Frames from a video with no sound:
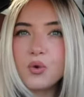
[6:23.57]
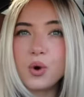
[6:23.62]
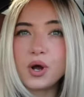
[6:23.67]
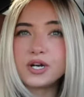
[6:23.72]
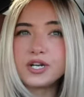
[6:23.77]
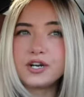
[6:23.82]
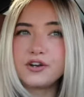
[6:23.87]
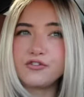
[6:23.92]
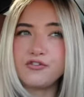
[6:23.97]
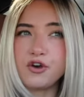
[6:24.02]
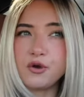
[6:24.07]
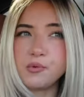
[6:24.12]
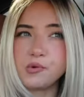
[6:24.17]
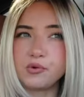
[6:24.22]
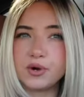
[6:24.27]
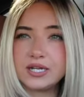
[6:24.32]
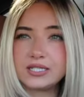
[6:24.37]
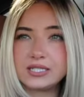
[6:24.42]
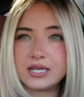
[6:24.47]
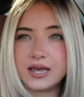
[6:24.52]
I wanted to film a
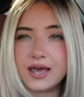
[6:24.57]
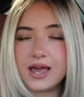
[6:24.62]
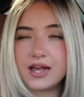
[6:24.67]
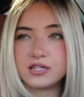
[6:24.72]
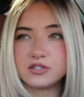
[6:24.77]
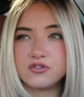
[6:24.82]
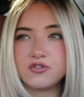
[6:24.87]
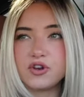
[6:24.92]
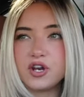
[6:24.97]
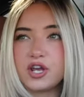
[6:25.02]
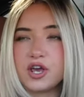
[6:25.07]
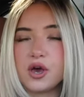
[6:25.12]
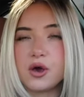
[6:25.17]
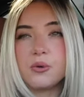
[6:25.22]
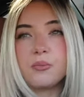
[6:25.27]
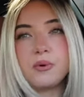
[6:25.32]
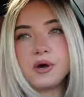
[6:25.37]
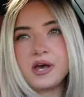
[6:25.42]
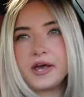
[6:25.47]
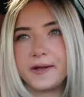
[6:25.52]
Raising Canes
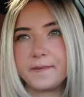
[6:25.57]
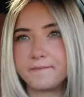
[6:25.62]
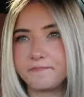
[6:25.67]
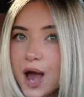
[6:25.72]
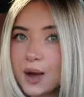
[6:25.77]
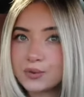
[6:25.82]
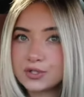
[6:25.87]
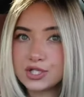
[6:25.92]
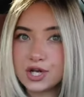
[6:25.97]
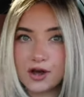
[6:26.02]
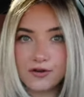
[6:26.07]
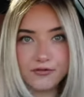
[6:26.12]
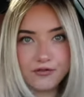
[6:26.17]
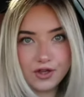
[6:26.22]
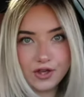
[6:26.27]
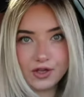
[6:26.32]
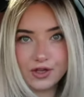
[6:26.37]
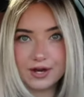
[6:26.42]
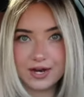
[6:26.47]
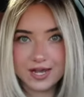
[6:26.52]
video, but I was not
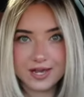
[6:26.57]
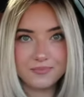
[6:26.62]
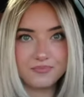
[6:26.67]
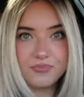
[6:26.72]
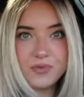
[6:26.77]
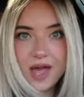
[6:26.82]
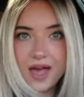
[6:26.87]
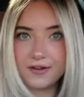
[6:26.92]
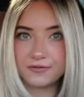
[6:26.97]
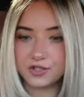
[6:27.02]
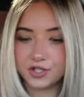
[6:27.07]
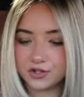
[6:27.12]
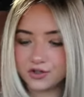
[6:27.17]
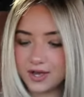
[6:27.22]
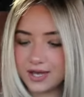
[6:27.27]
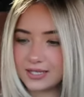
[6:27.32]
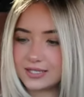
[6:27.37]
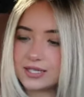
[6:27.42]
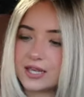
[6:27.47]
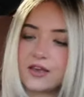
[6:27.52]
feeling it after
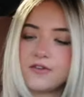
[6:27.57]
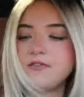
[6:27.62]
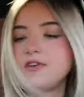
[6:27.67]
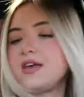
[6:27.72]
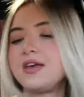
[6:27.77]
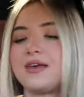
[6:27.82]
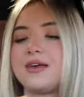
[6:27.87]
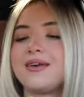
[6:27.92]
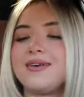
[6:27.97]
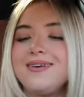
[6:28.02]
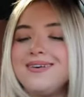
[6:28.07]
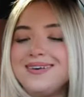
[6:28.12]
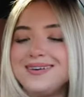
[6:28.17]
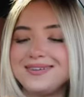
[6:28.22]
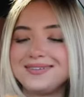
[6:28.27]
Thanksgiving.